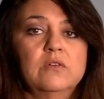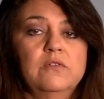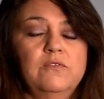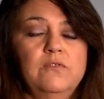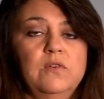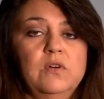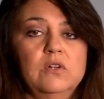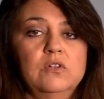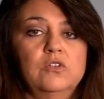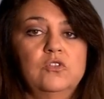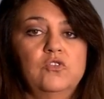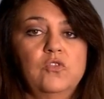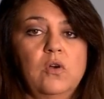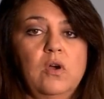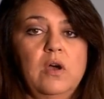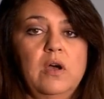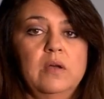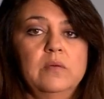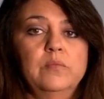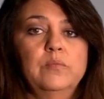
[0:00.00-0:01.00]
the first
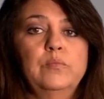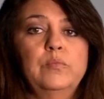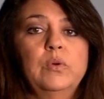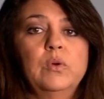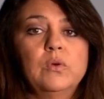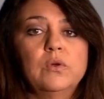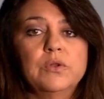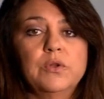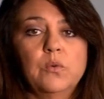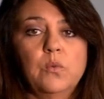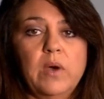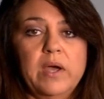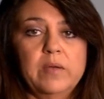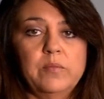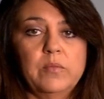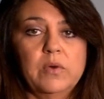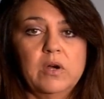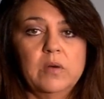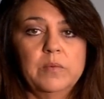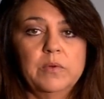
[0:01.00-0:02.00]
draw pulled a white
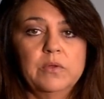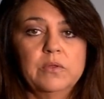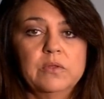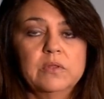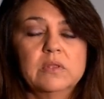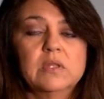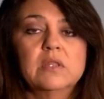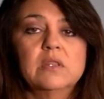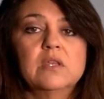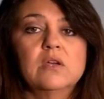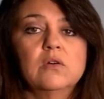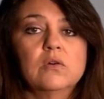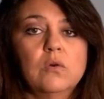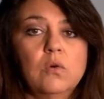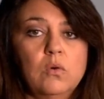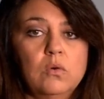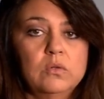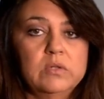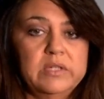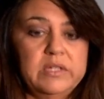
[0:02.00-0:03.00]
marble, then there are
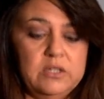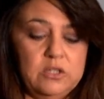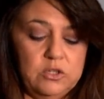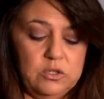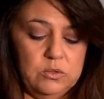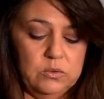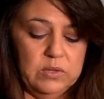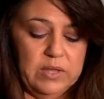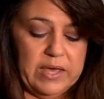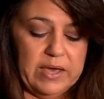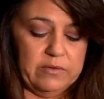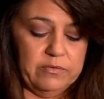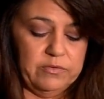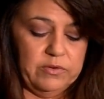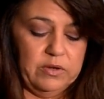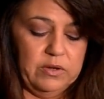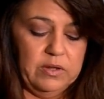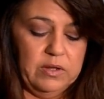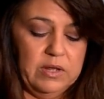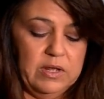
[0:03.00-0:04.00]
only 2
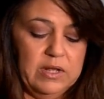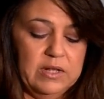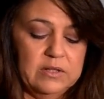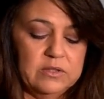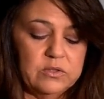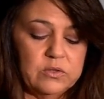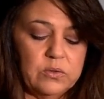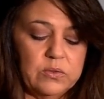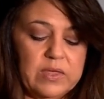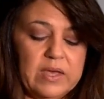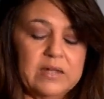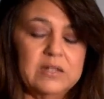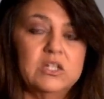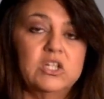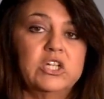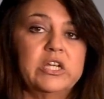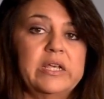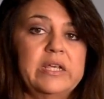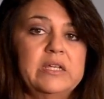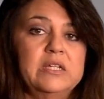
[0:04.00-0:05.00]
left. So that
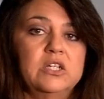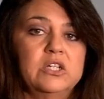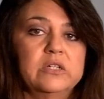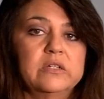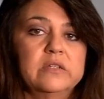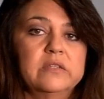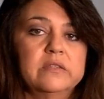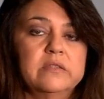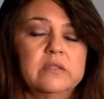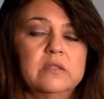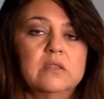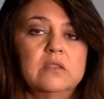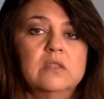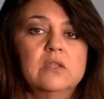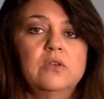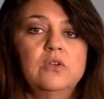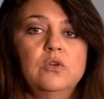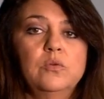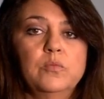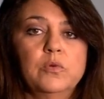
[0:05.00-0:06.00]
changes
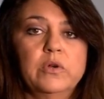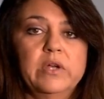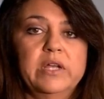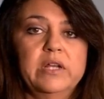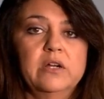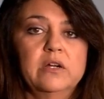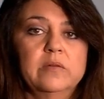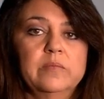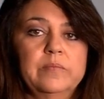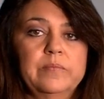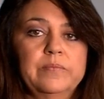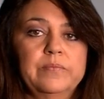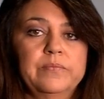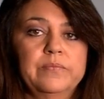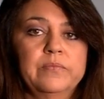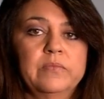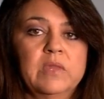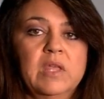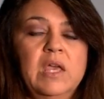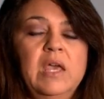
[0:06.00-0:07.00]
the numerator.
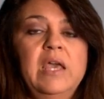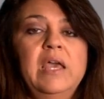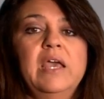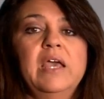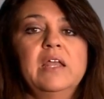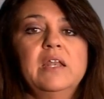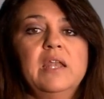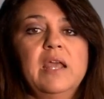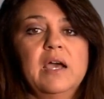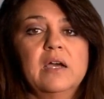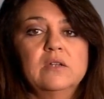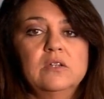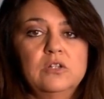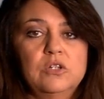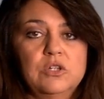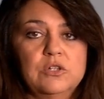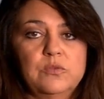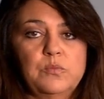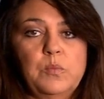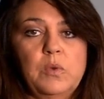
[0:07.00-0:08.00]
And now you're
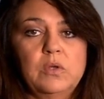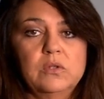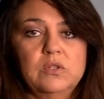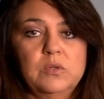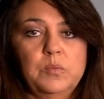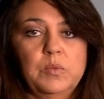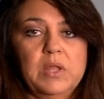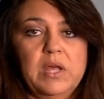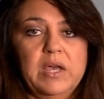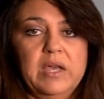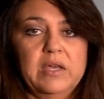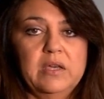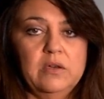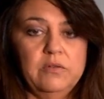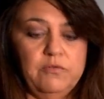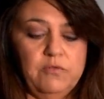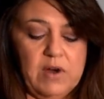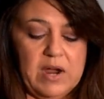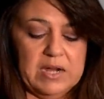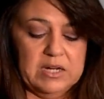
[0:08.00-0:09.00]
just multiplying a
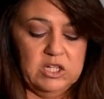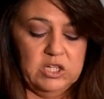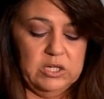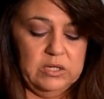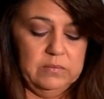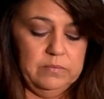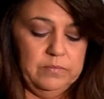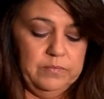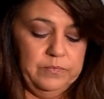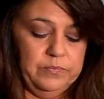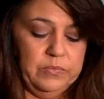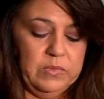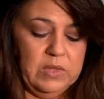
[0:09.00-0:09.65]
fraction.